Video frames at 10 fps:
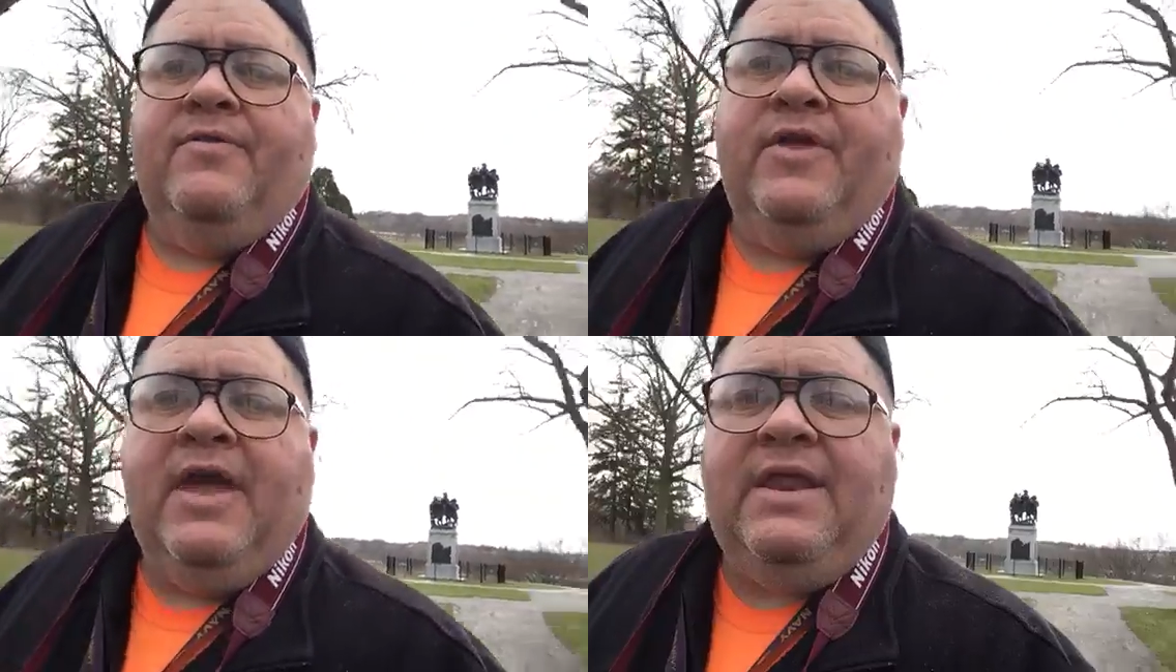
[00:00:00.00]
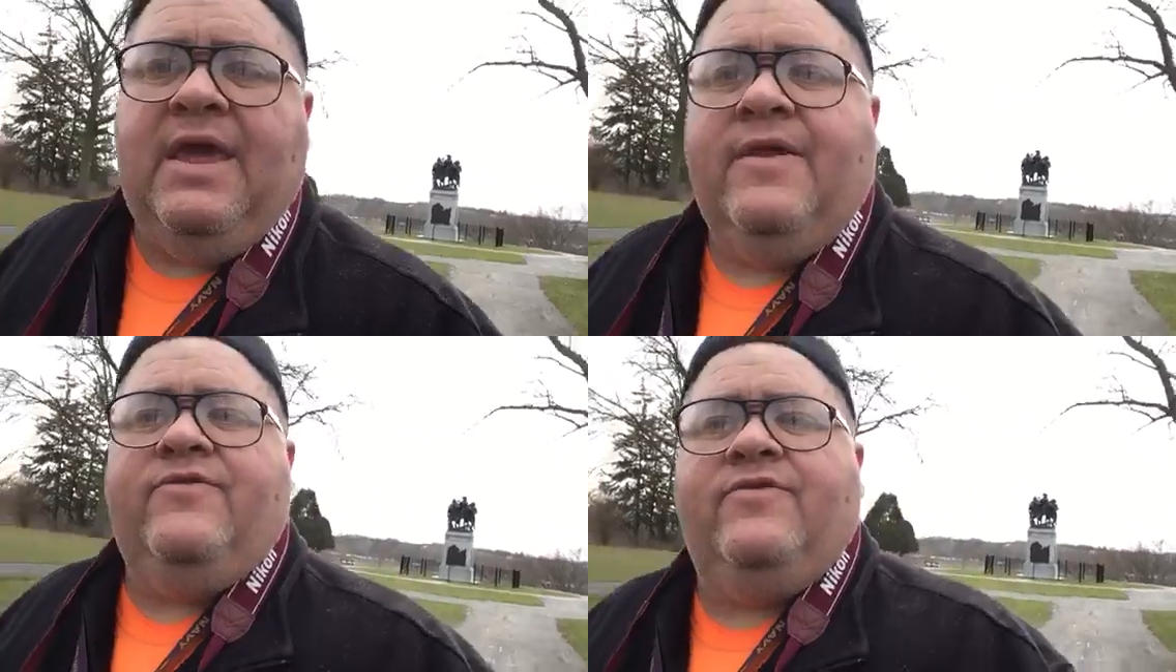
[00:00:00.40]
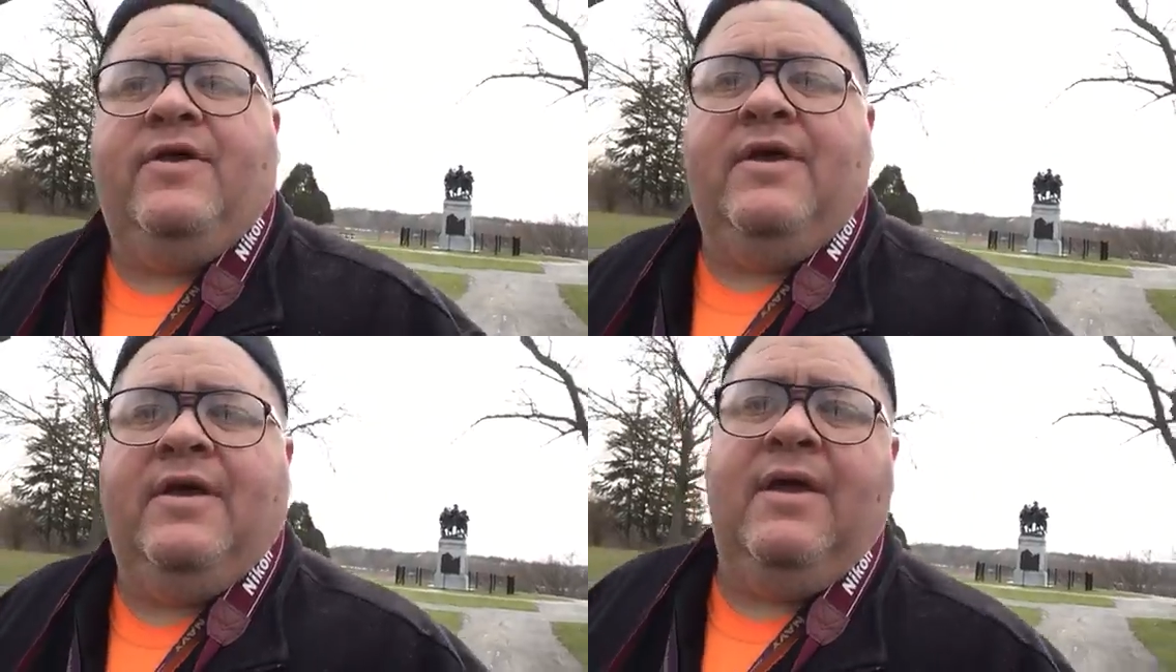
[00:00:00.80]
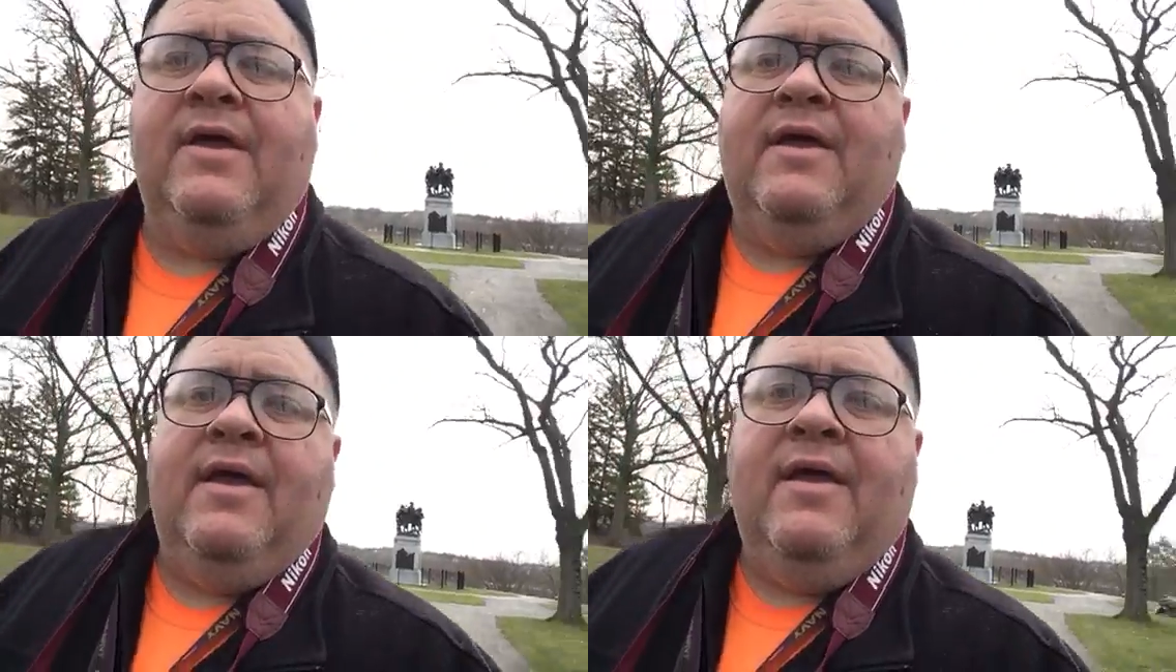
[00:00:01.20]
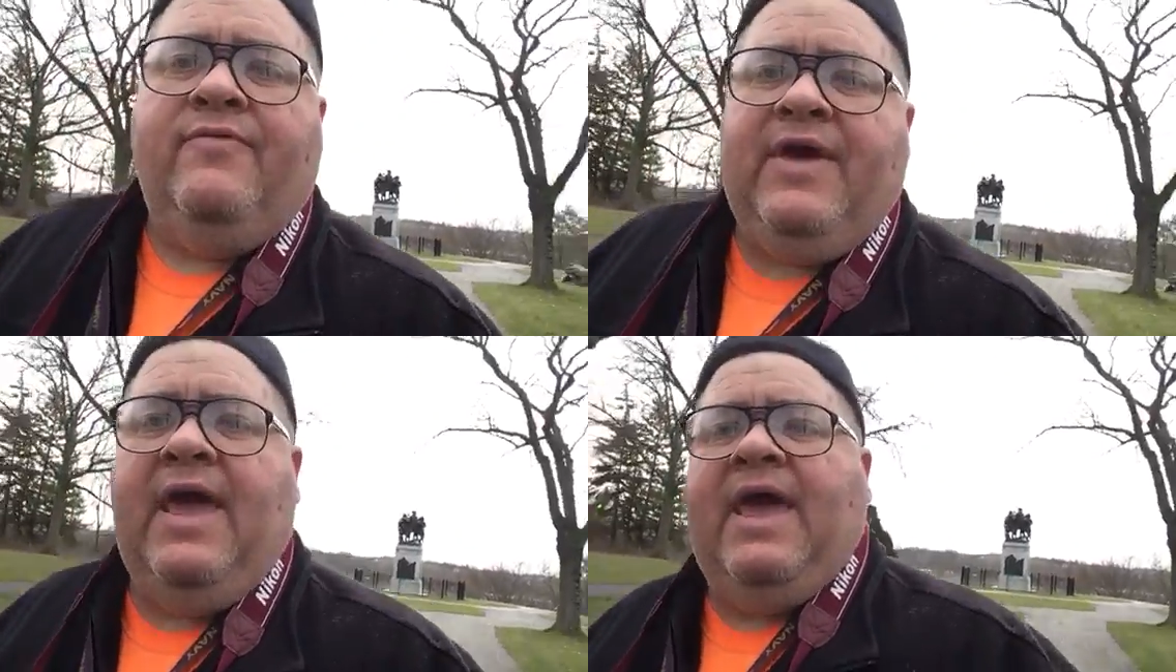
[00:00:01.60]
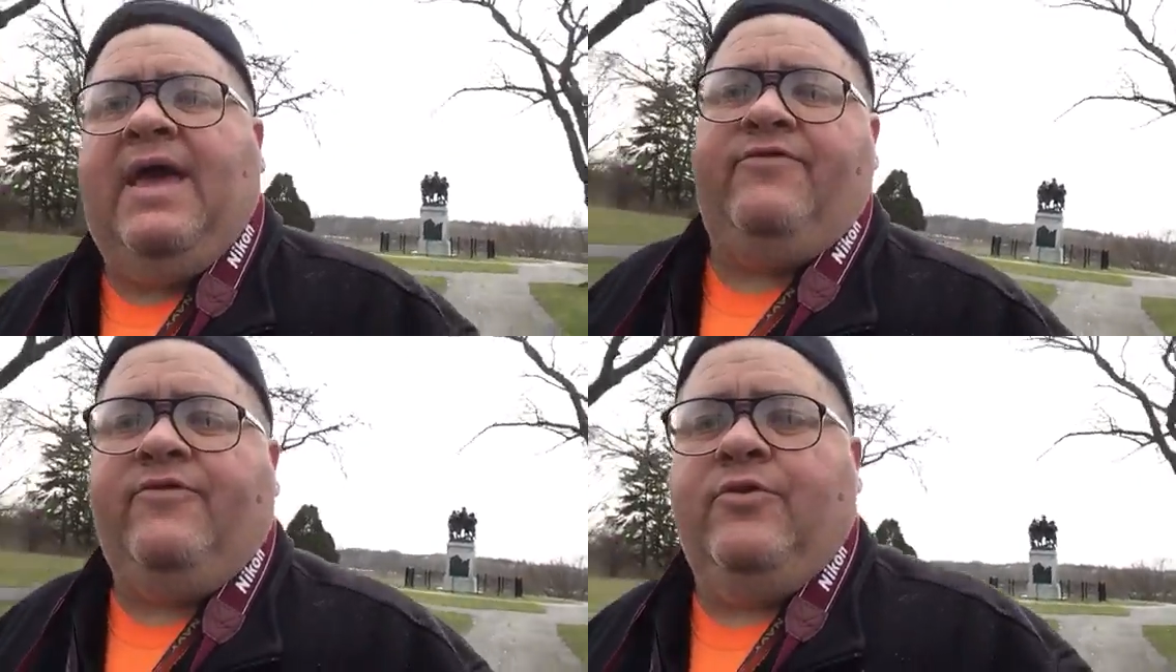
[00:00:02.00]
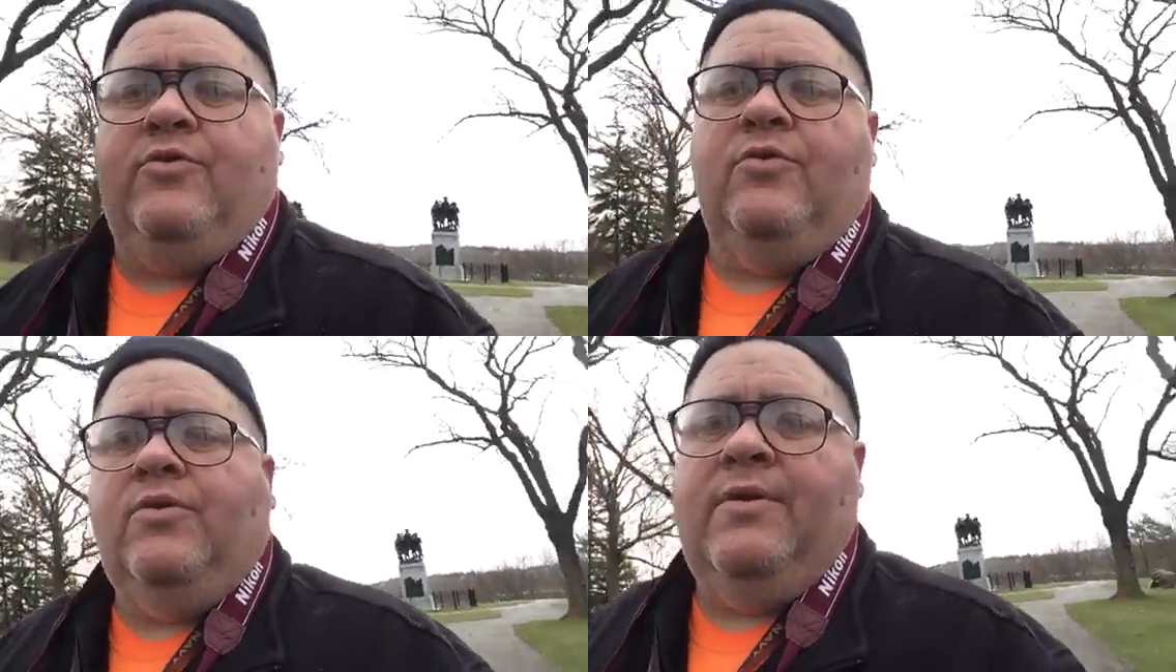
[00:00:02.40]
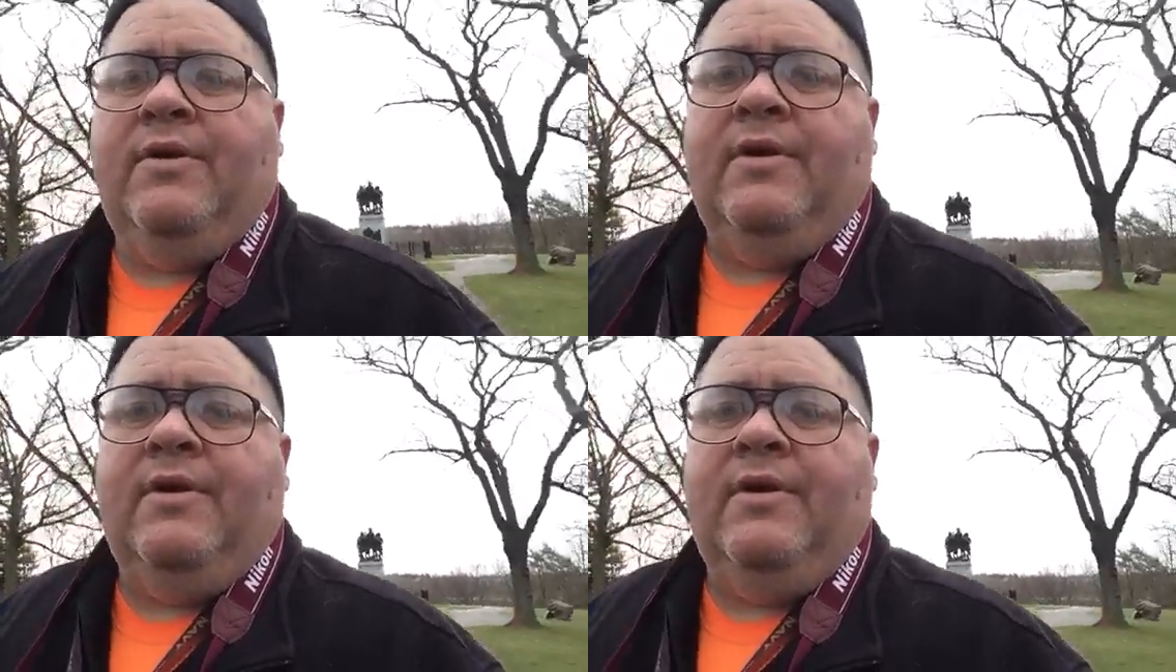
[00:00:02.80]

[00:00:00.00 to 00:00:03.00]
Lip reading: the Indians, they had to,